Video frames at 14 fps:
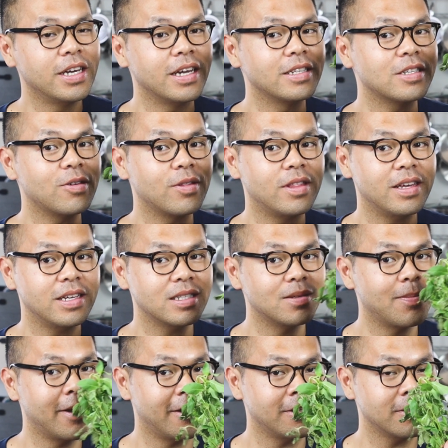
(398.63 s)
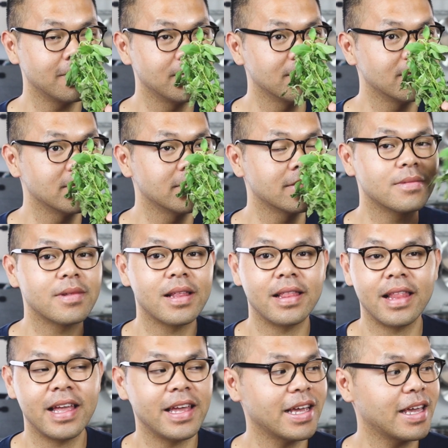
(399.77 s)
And so this smells
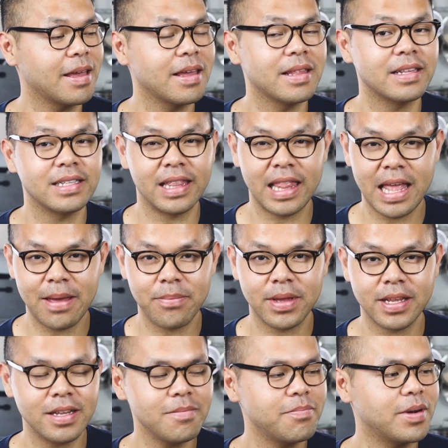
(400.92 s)
like lemon,